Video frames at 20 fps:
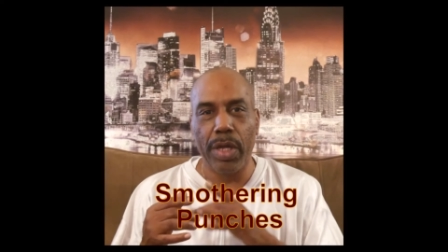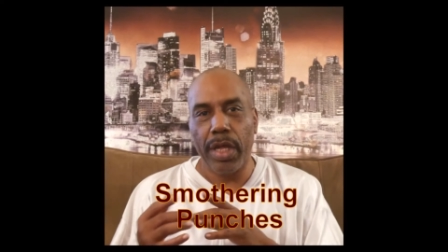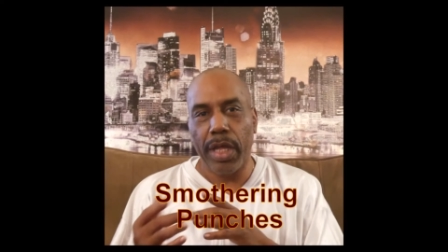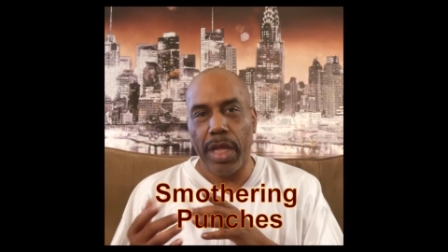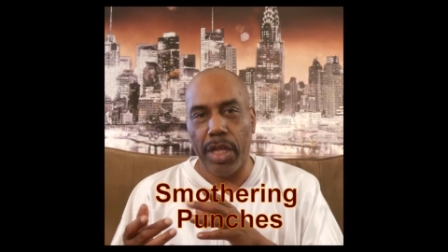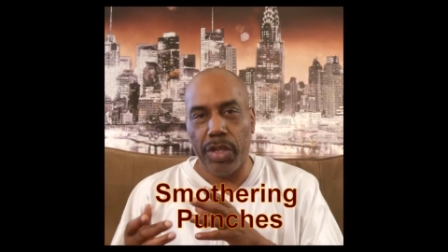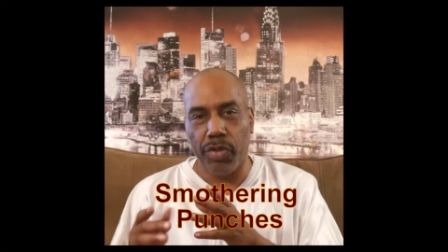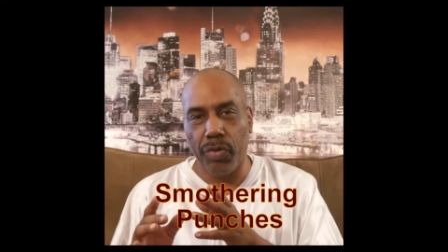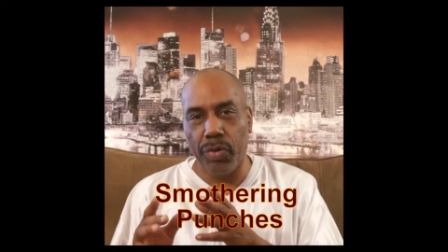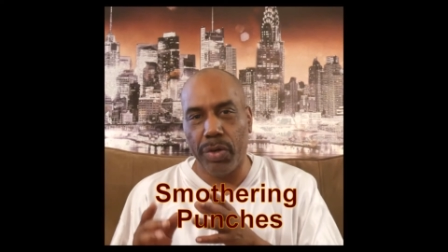
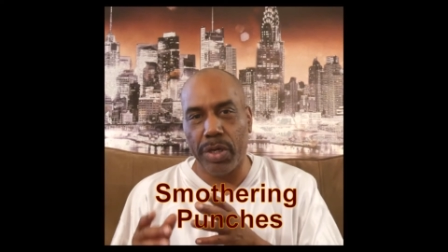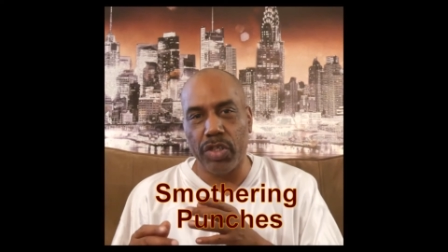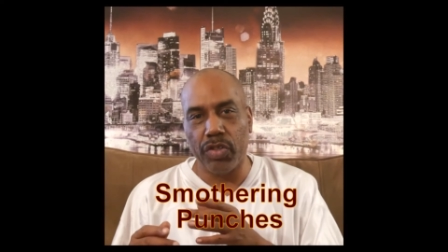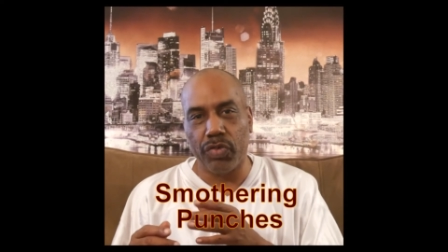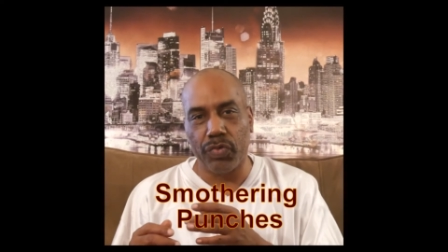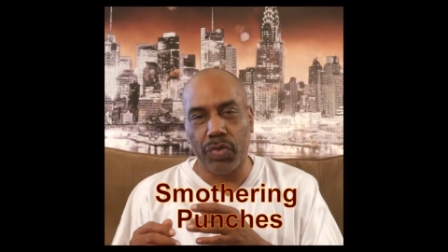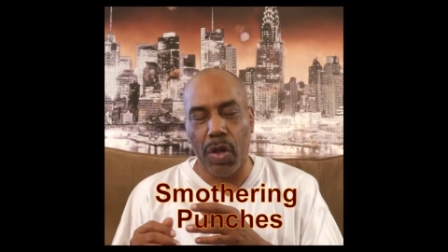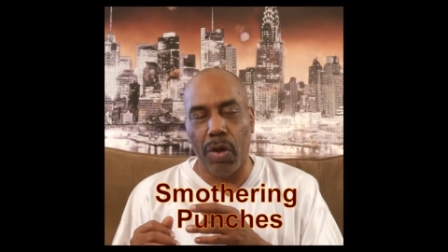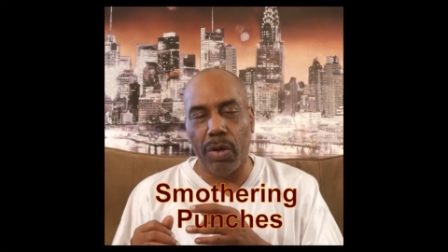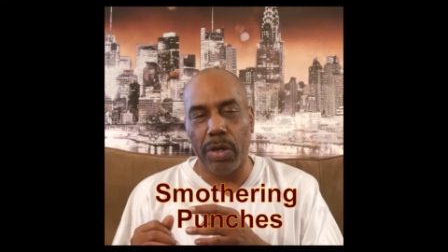and you
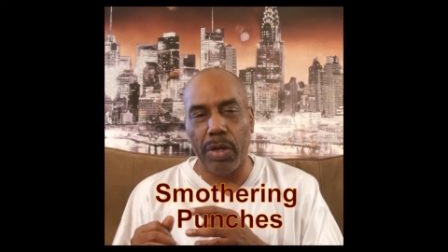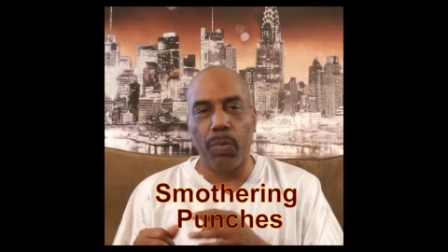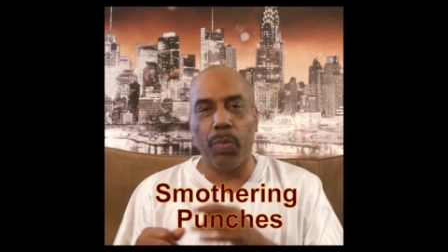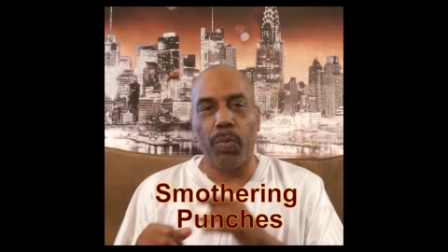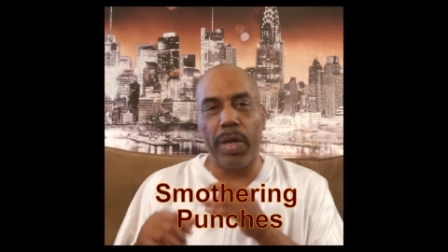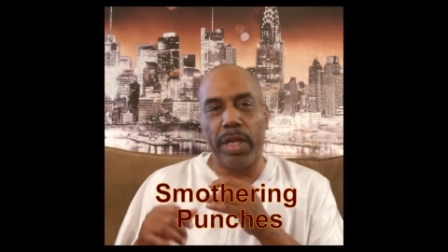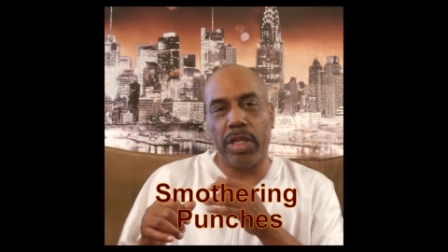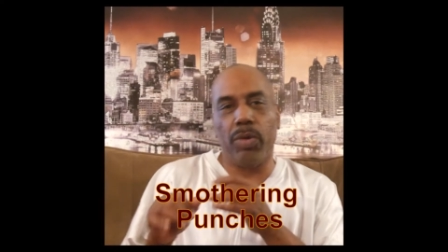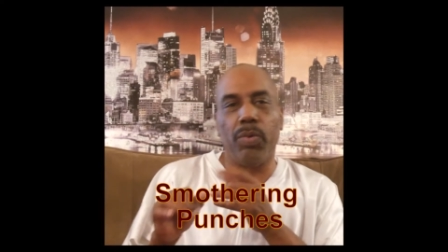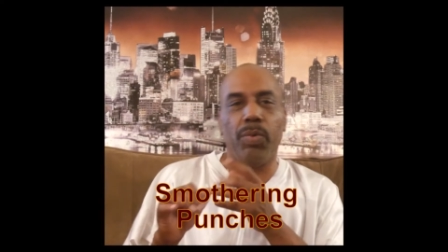control him
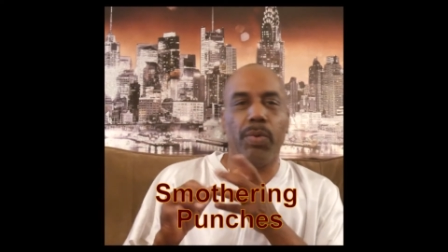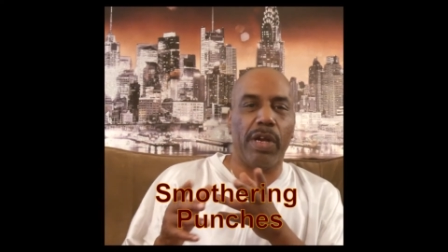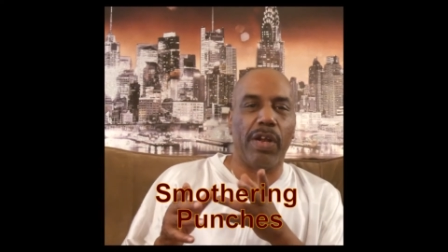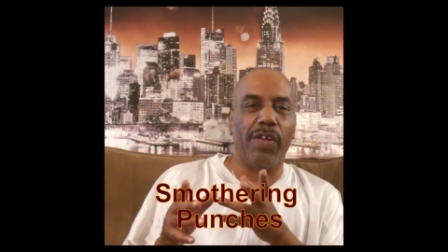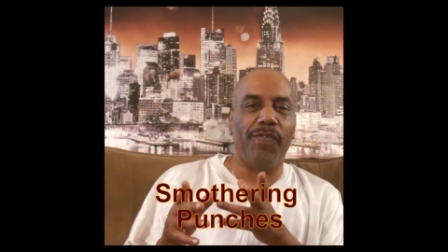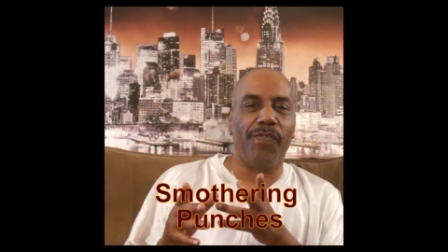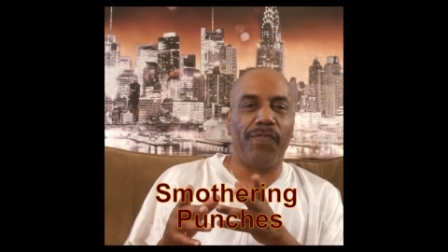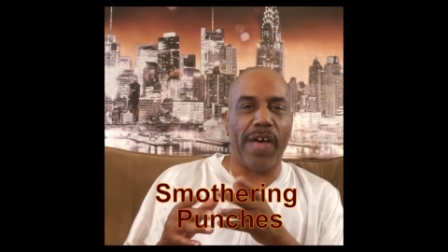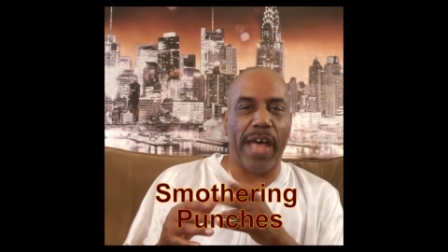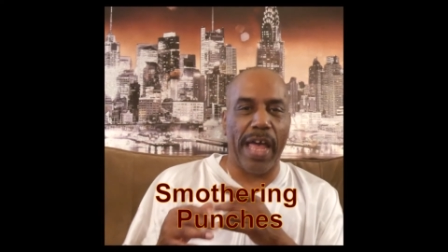when you want
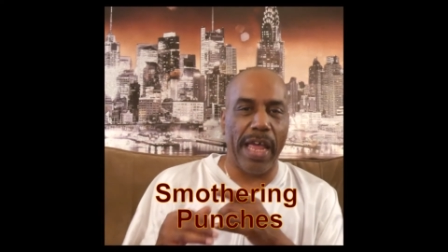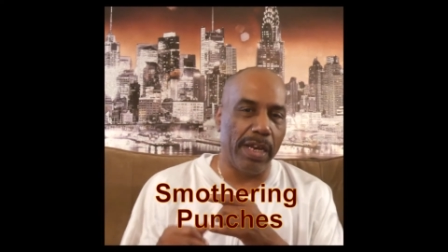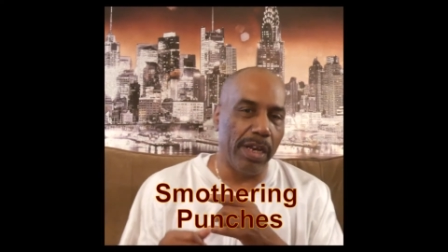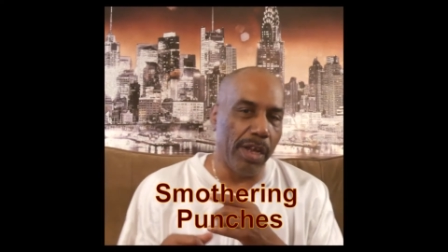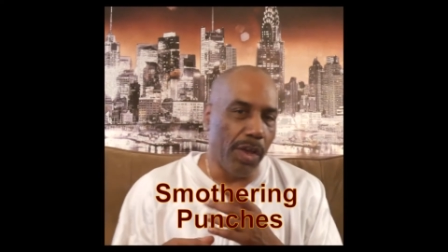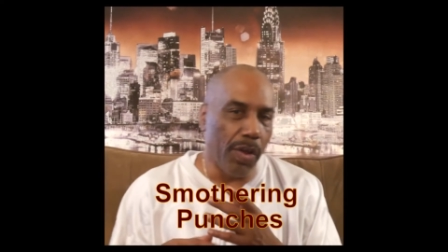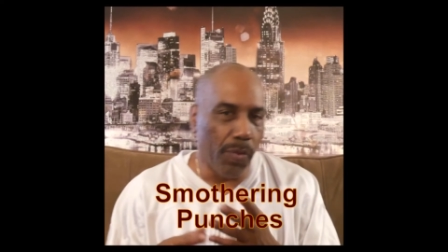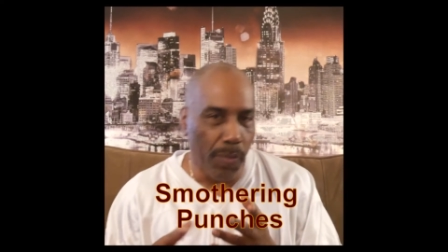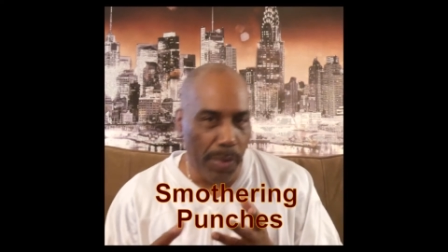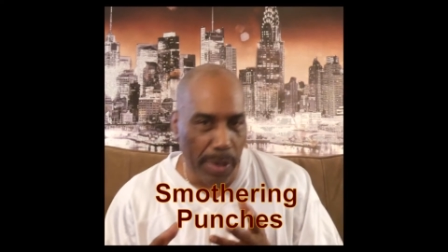to fight,
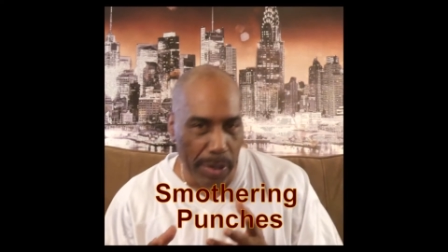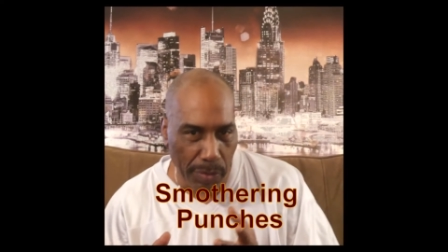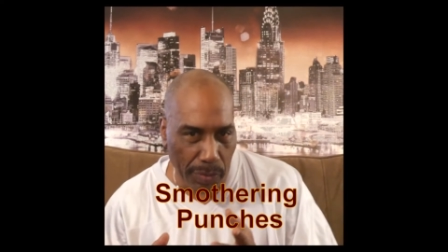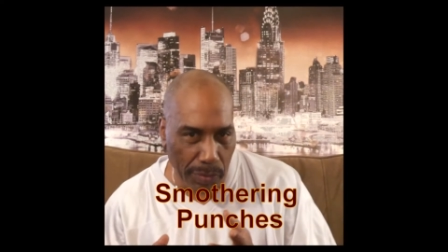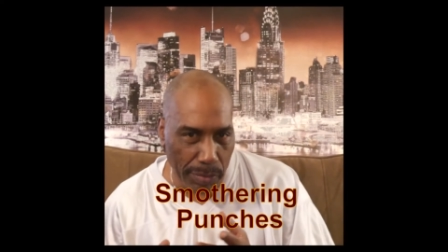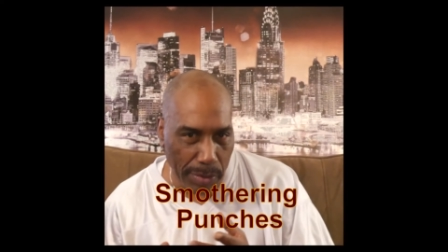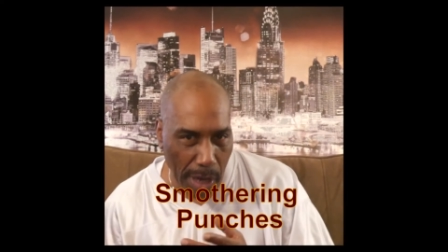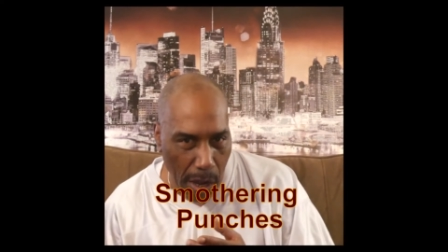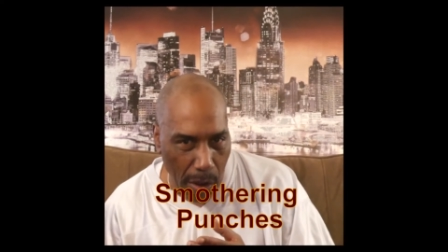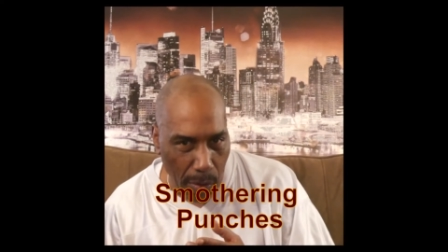when
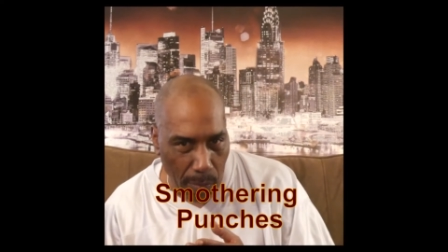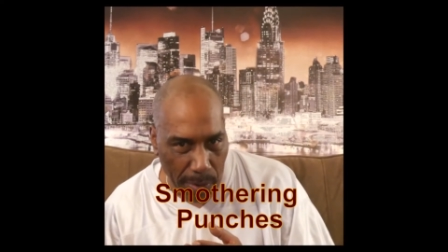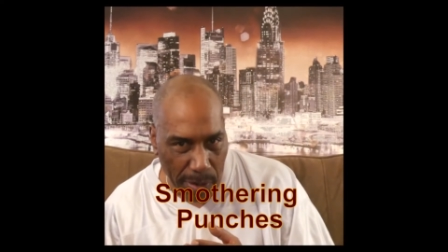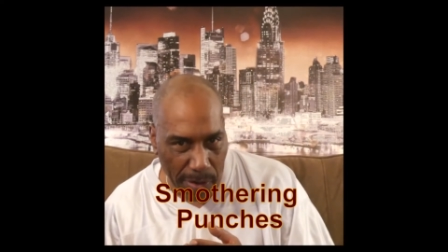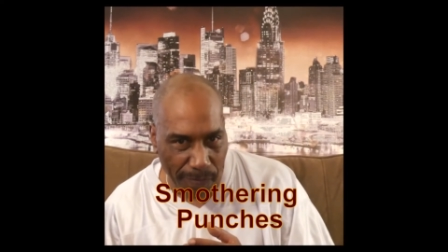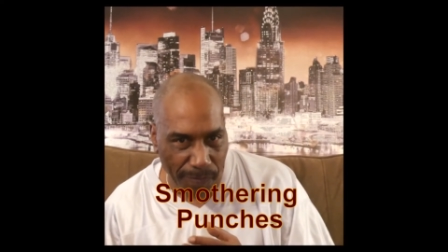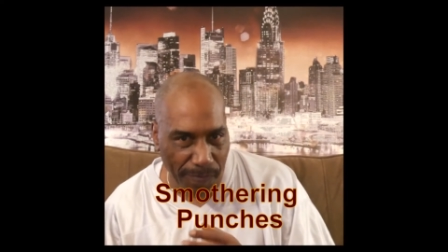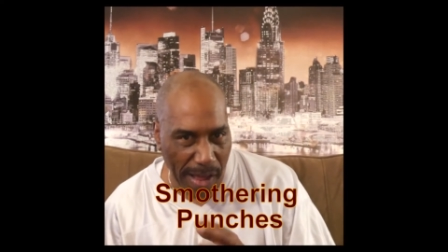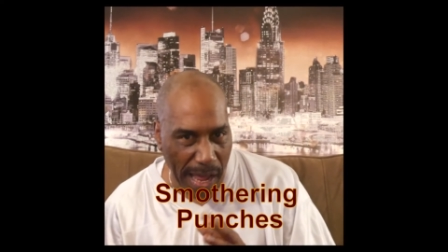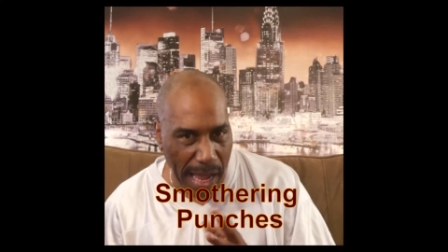you don't
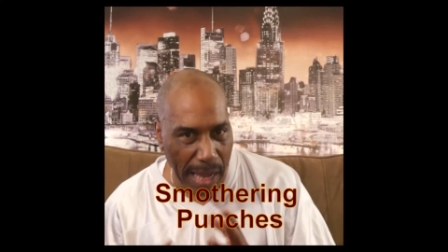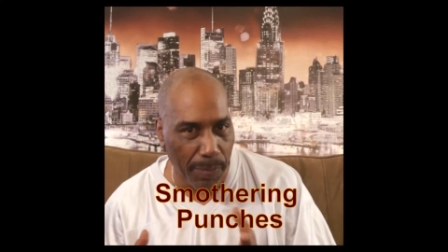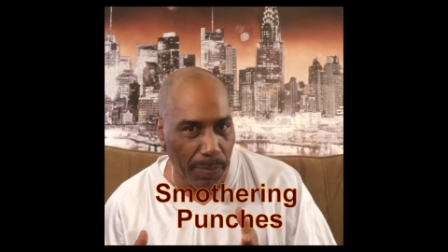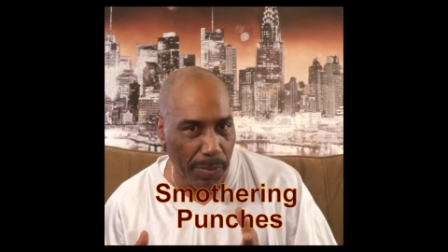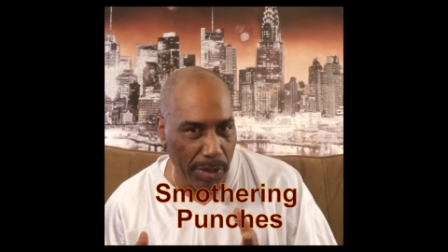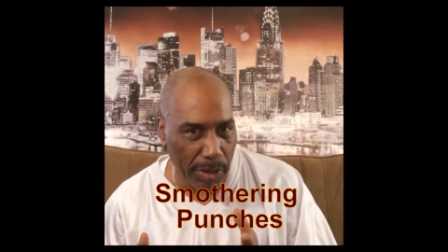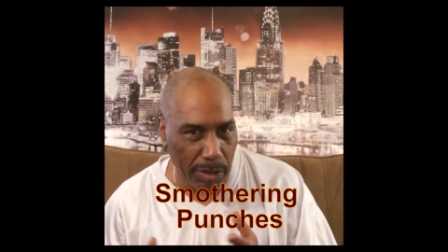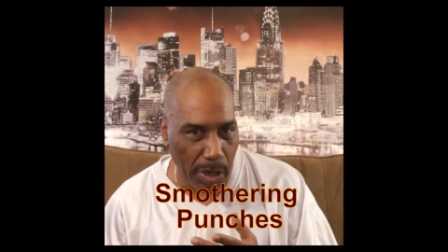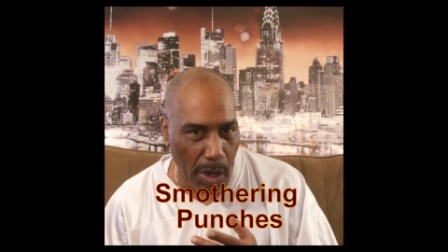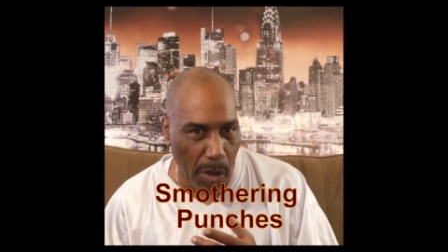want to fight.
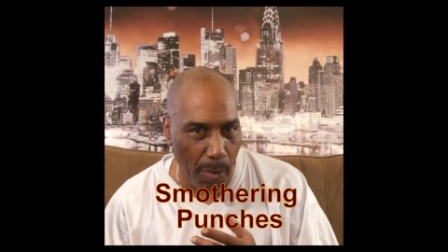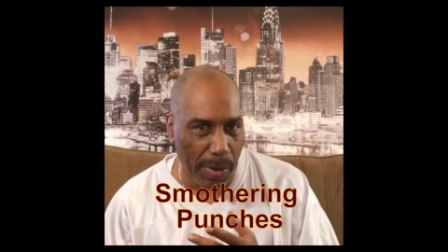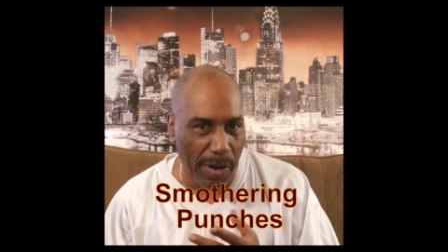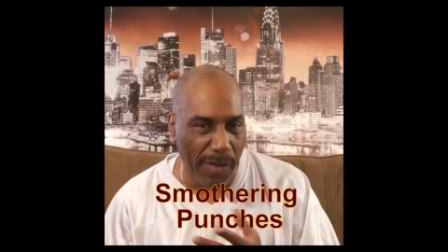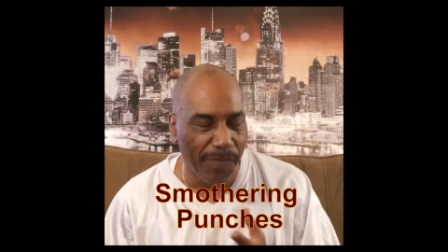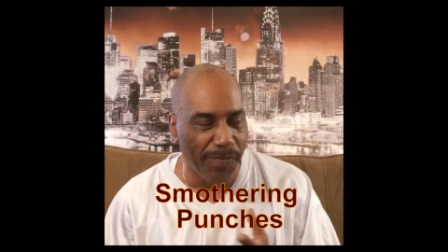When you don't want to